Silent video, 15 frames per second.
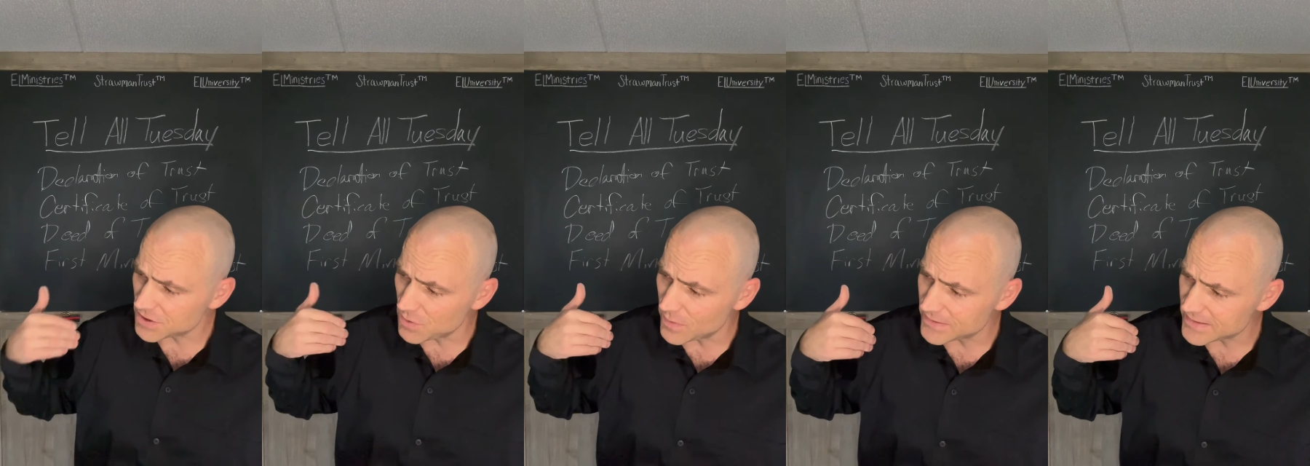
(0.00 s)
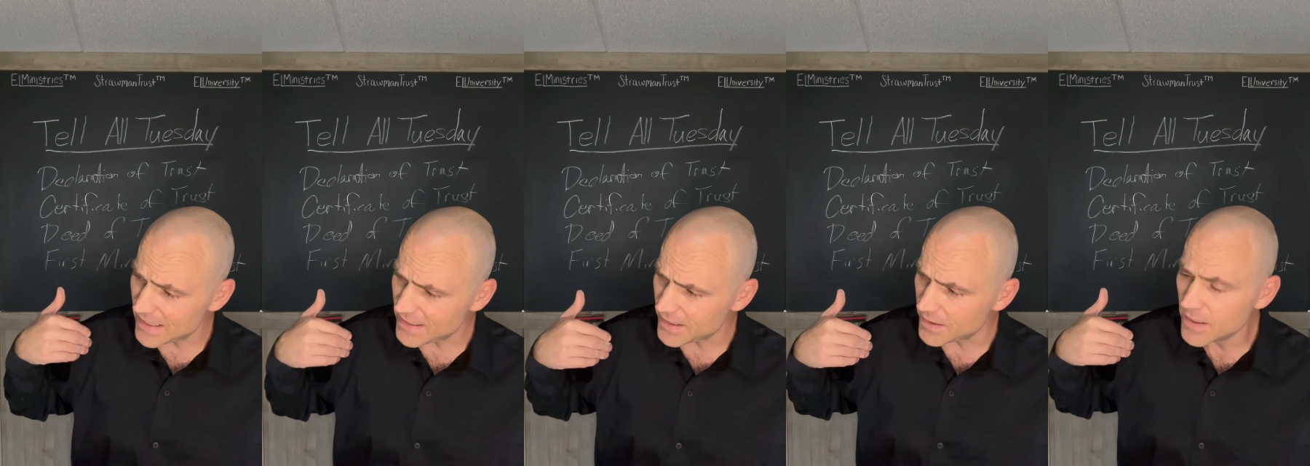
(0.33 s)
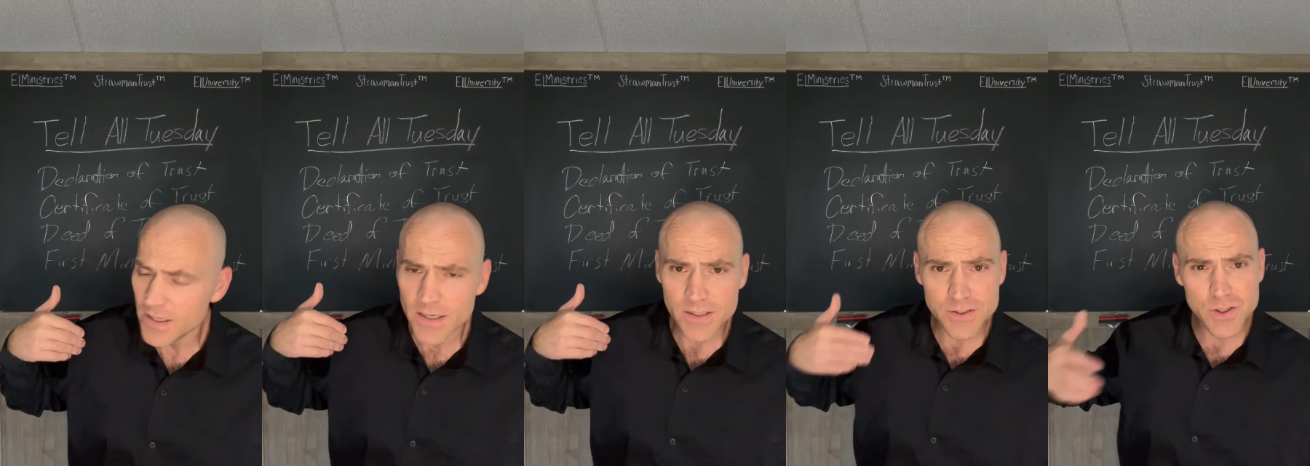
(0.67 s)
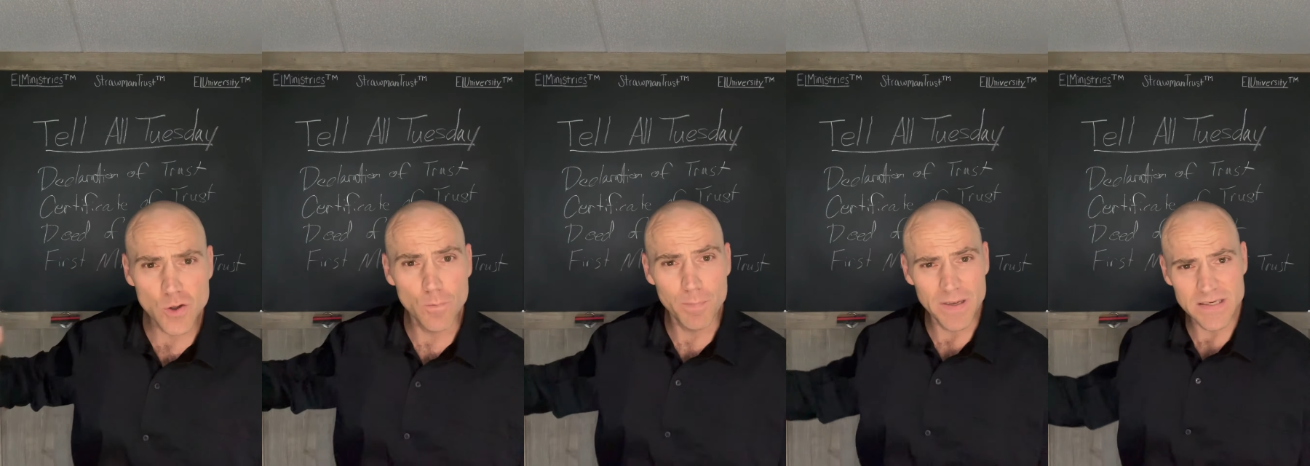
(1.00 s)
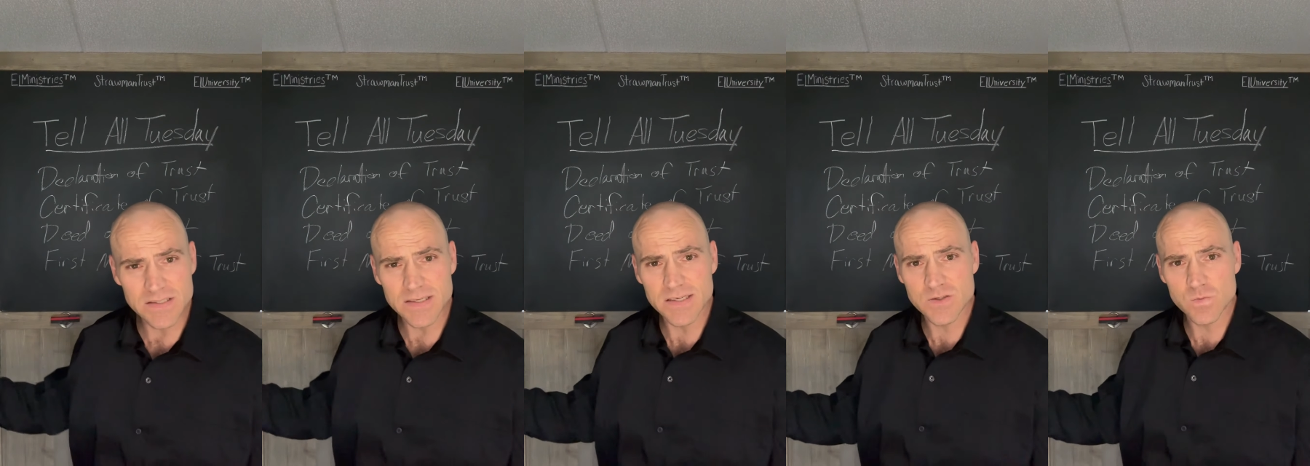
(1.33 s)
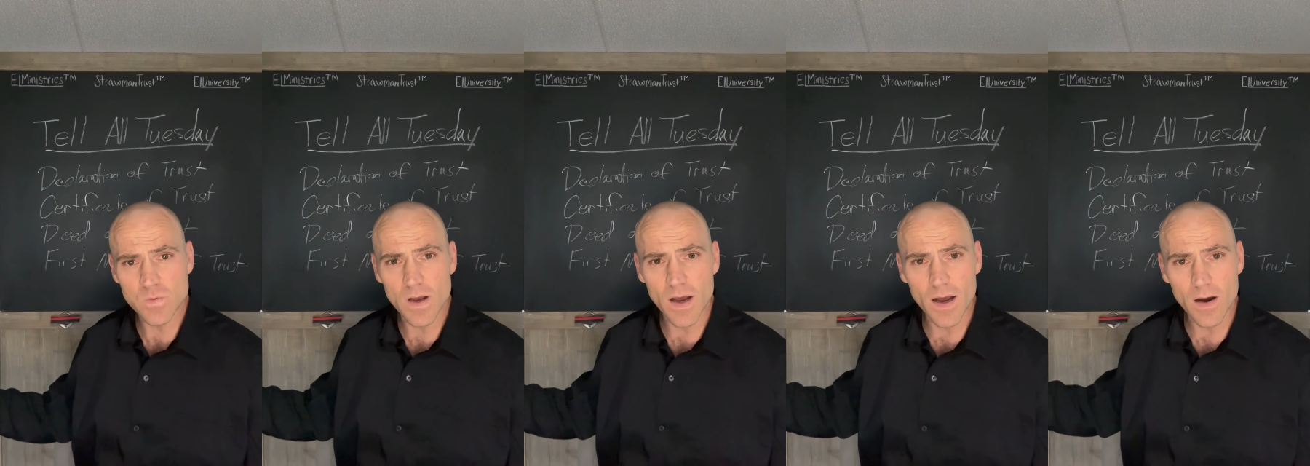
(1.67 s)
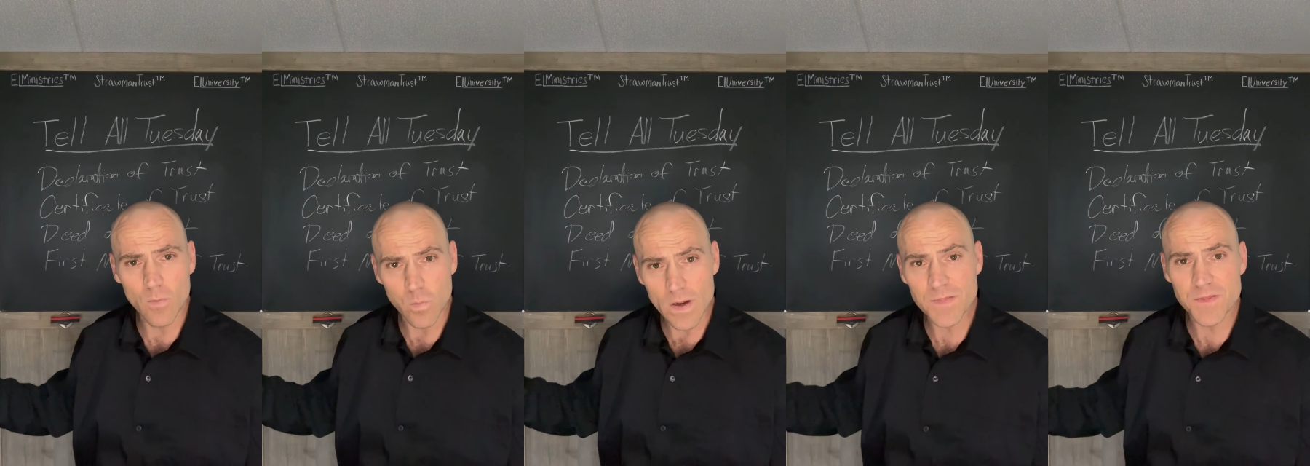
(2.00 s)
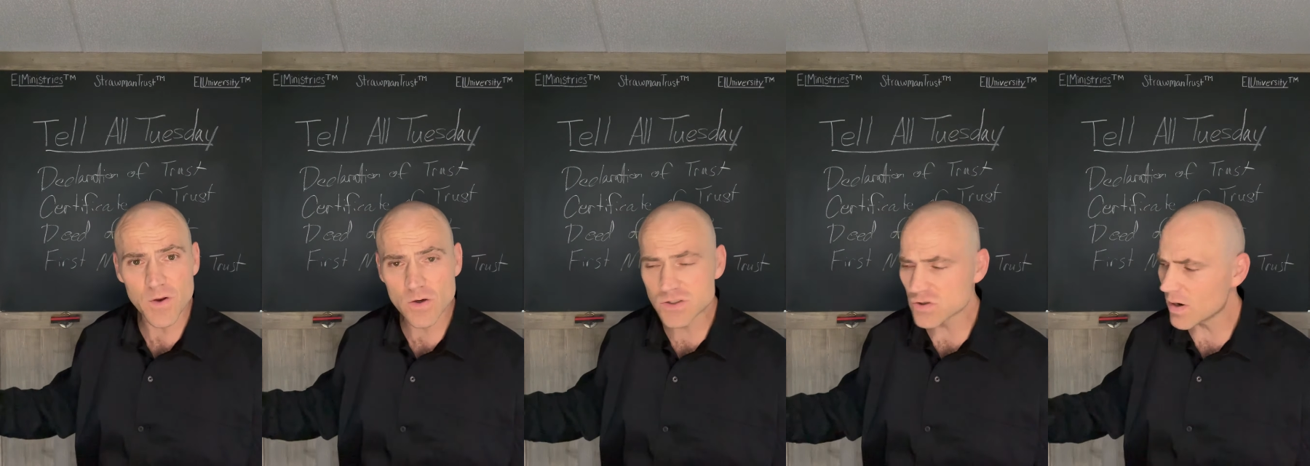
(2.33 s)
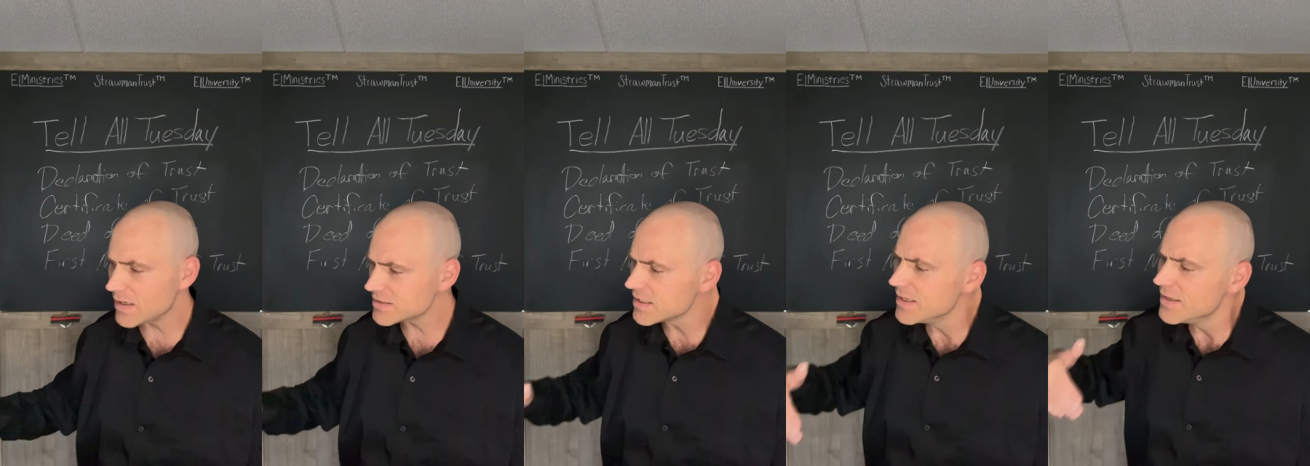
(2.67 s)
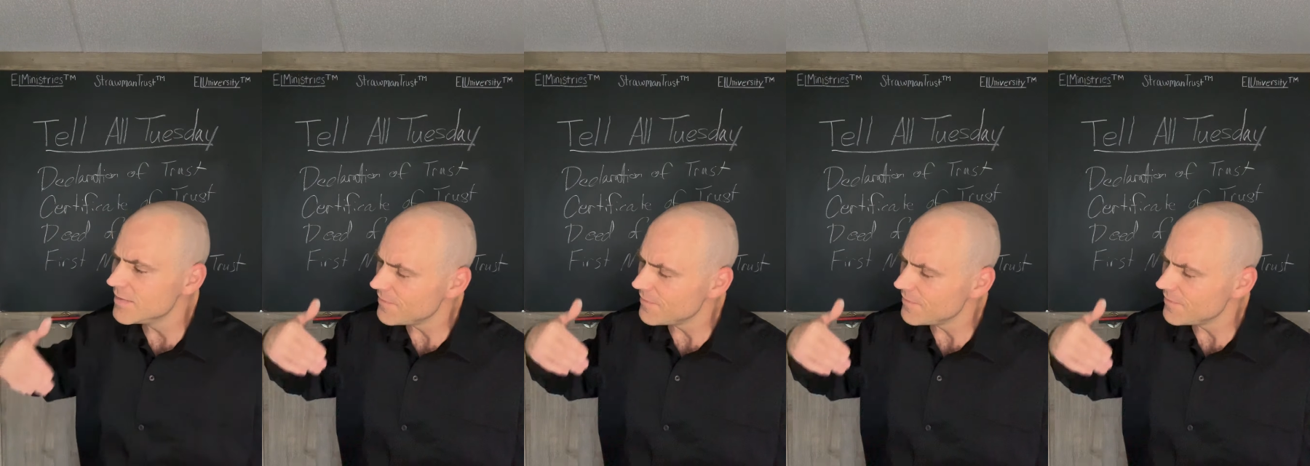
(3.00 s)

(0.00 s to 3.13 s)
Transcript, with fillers: Do you intend to do business uh, with your trust?